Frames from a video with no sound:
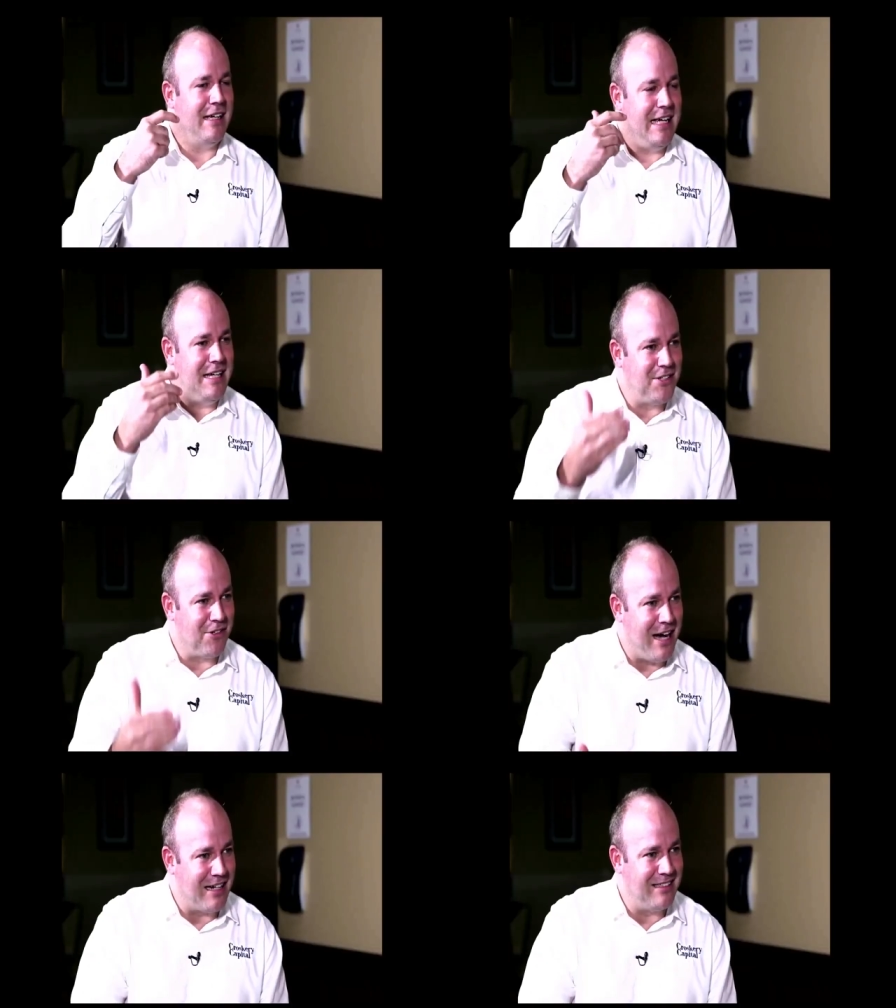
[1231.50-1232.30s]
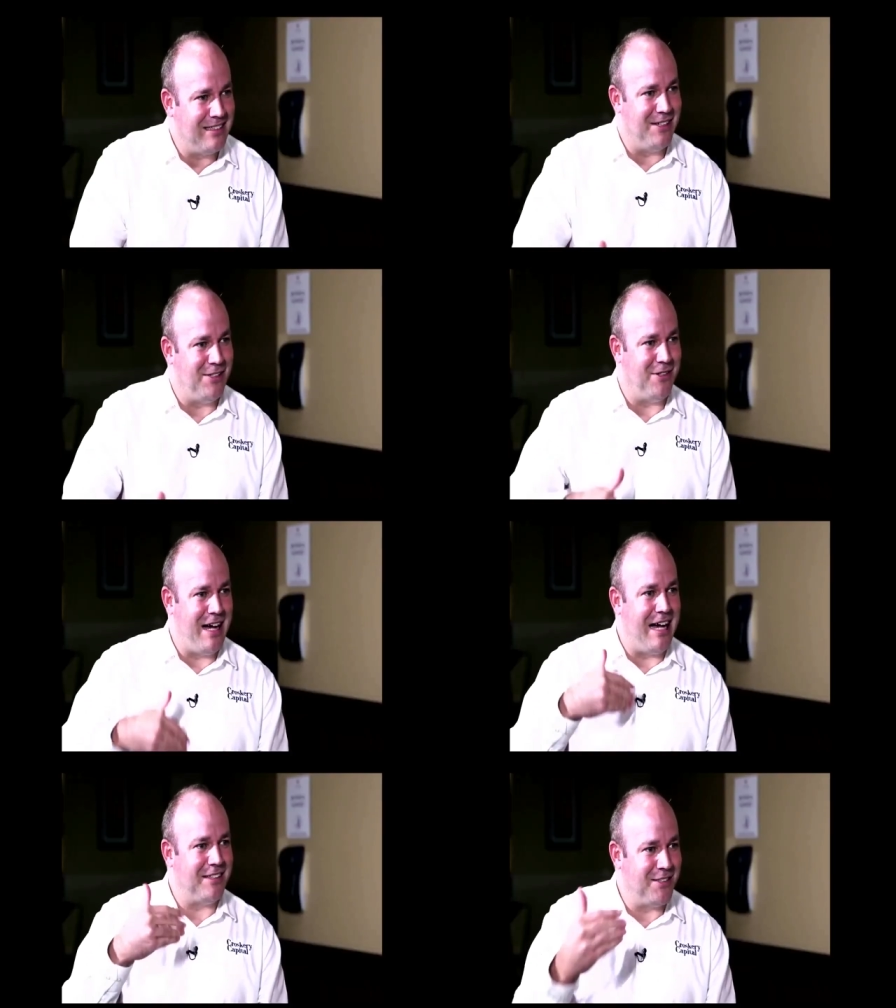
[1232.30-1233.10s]
interact, you know,
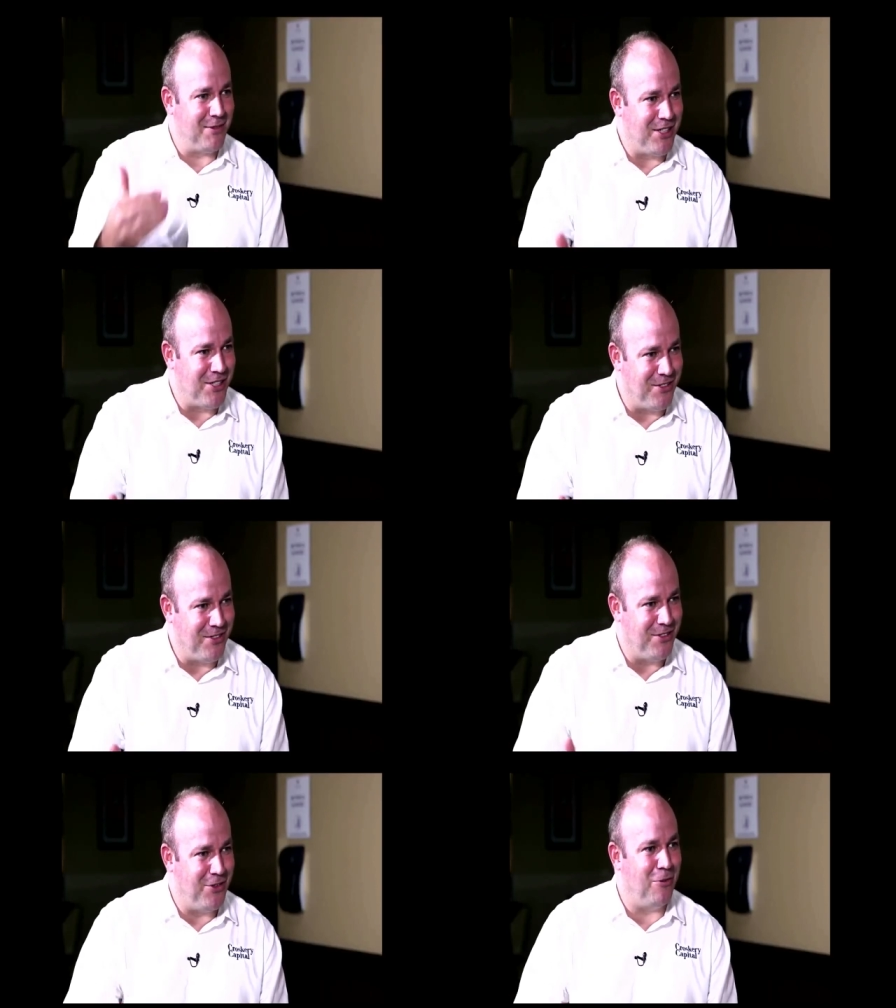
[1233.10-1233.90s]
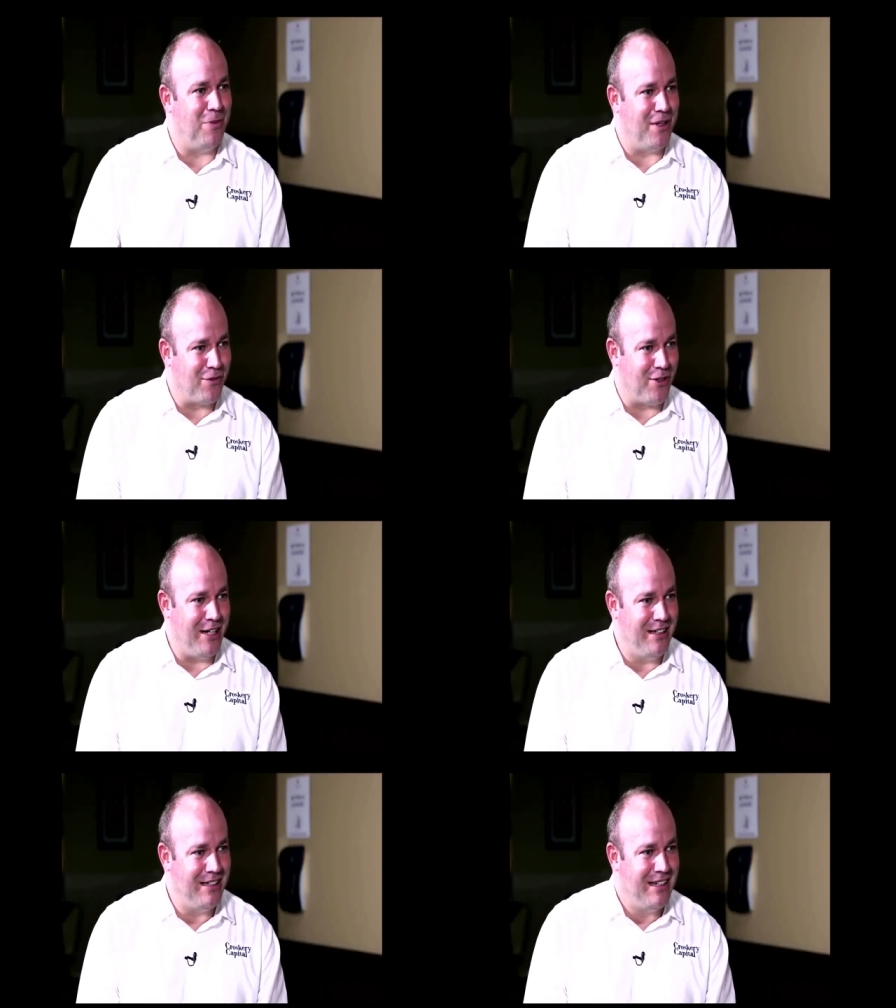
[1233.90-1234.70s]
ask the question, don't be afraid.
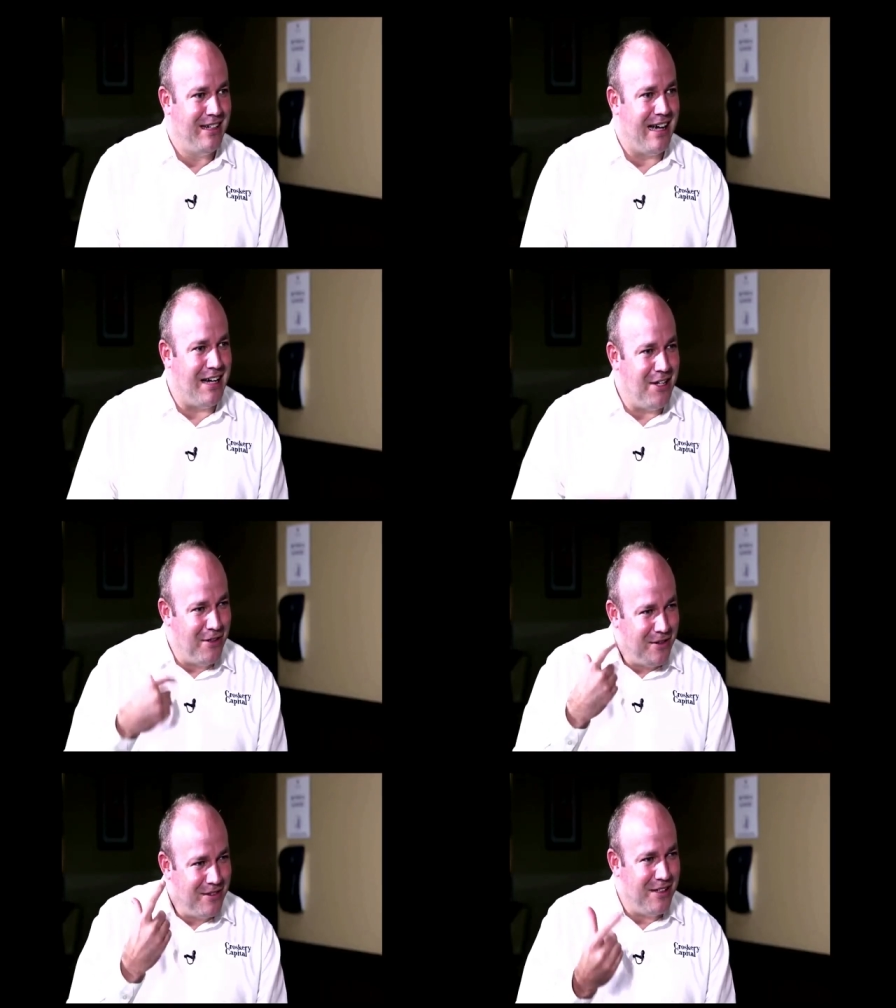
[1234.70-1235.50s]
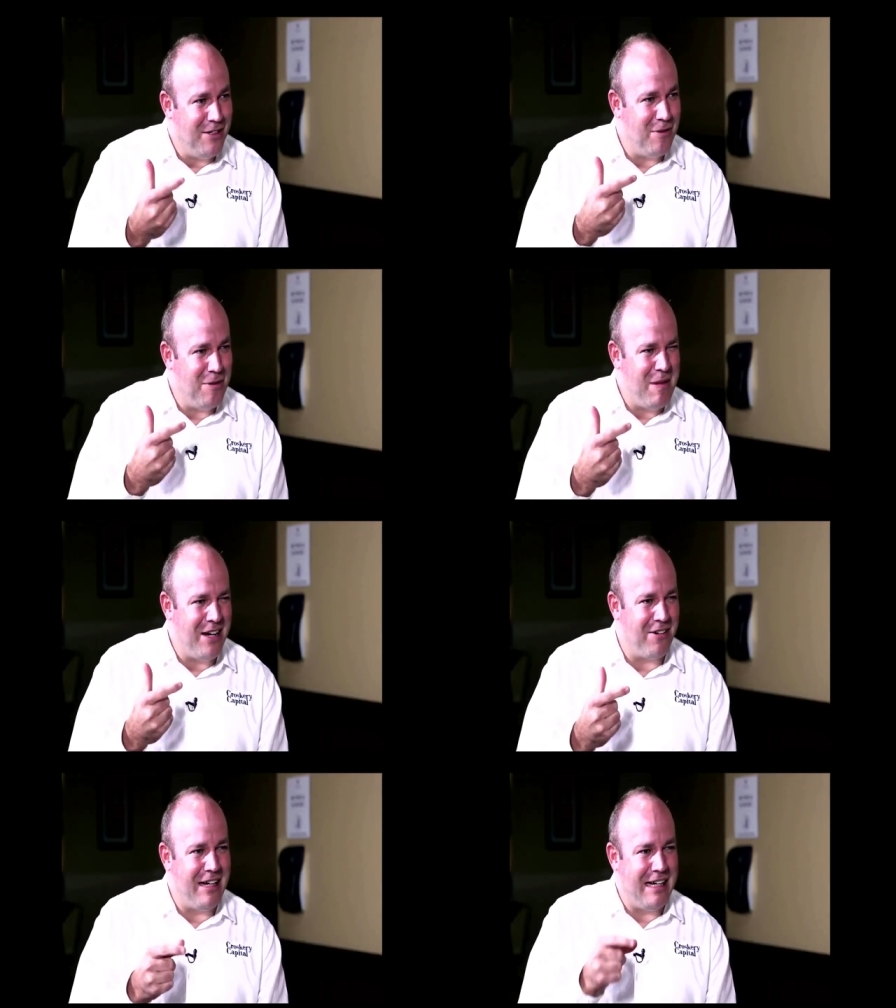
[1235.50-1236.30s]
And you might
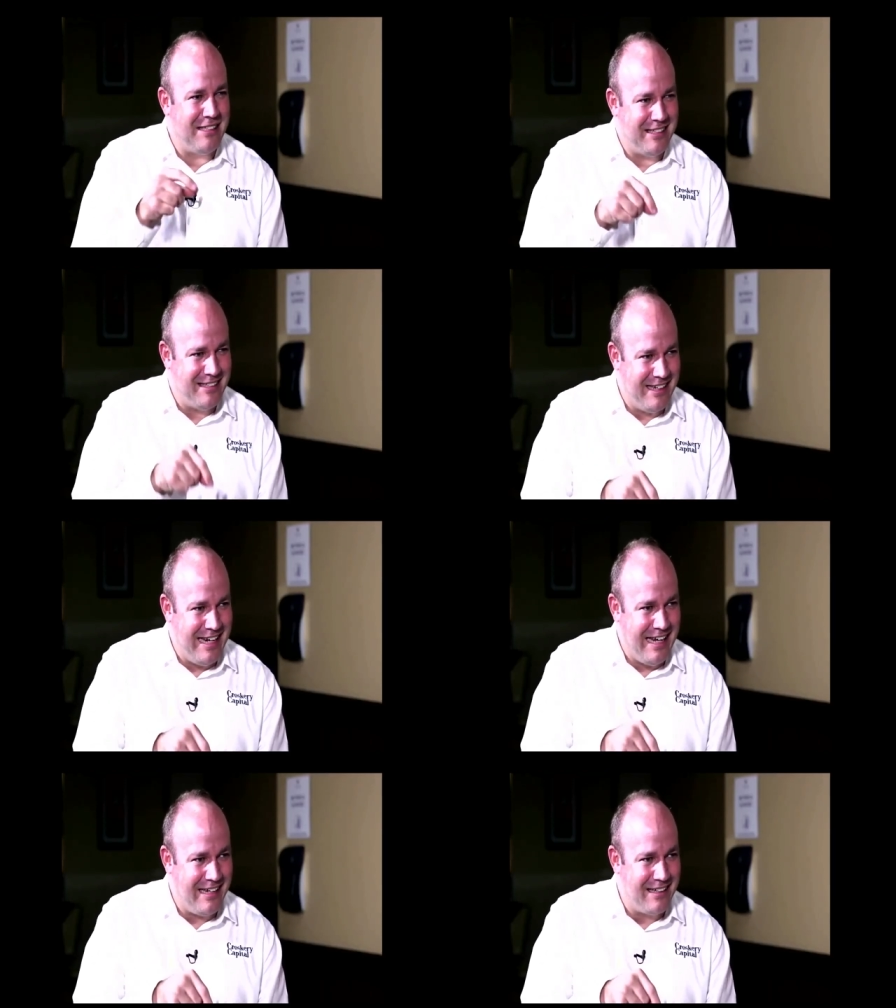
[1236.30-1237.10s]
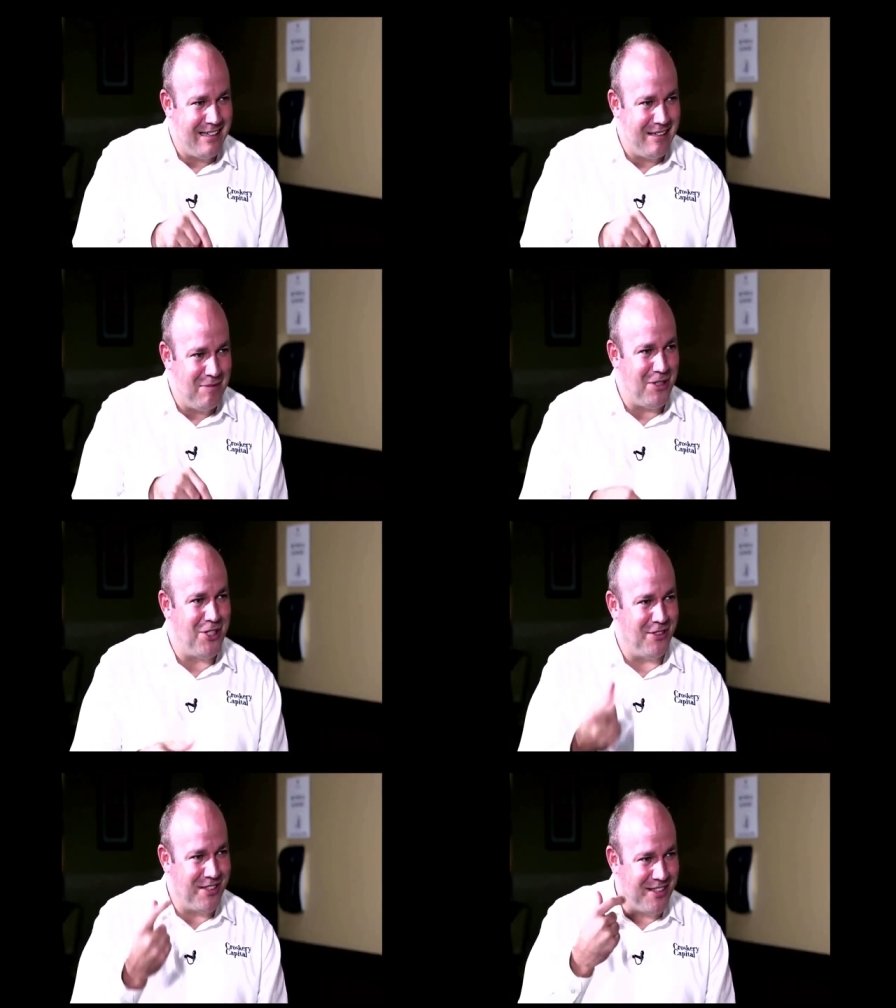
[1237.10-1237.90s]
not realize it today, but
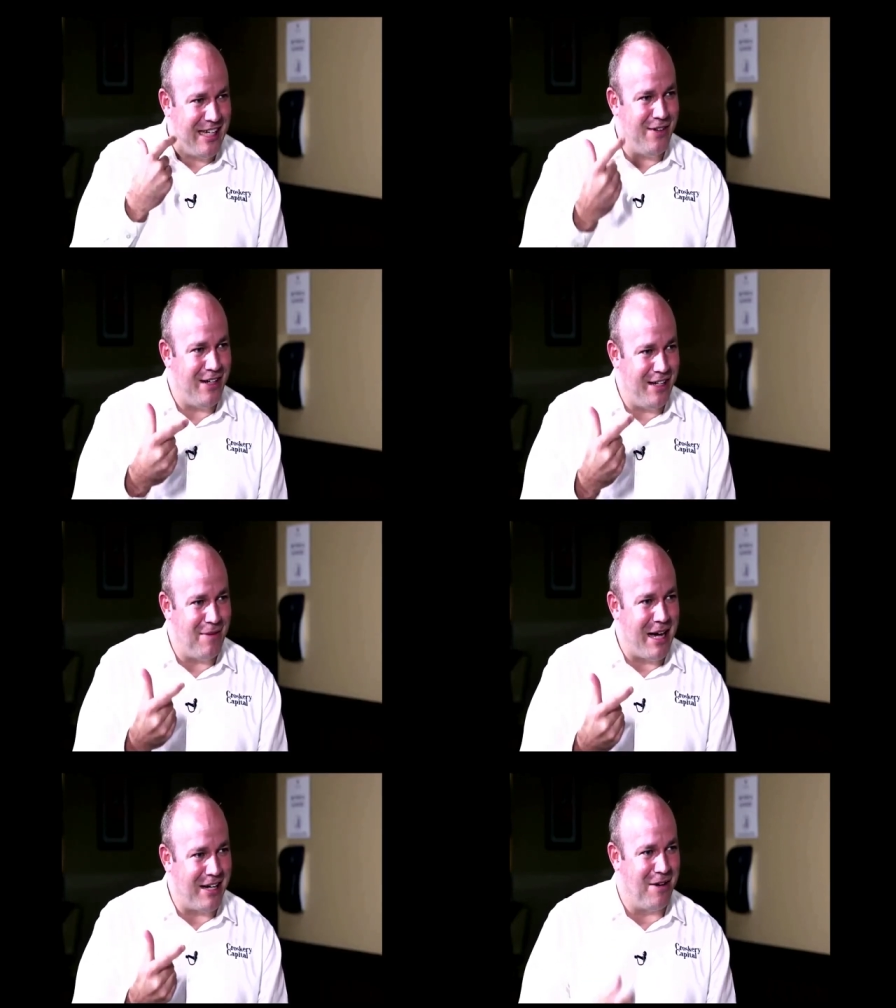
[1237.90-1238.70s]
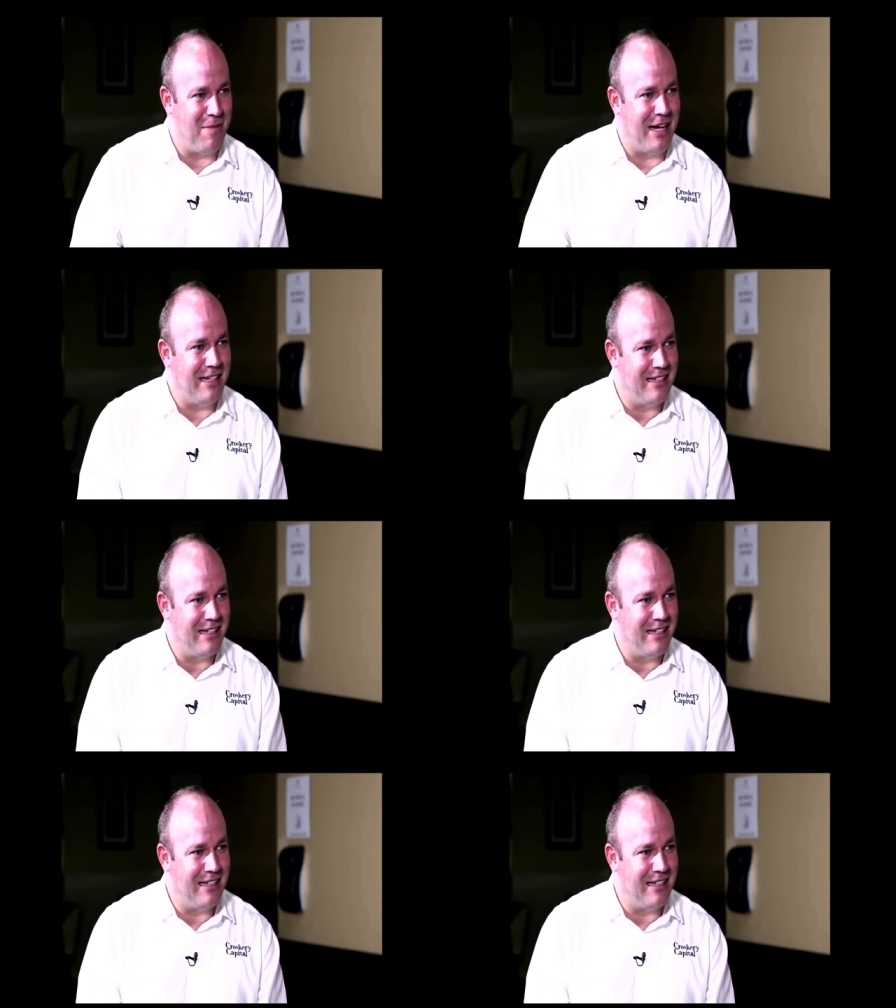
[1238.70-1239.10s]
you'll save it in the back of your mind.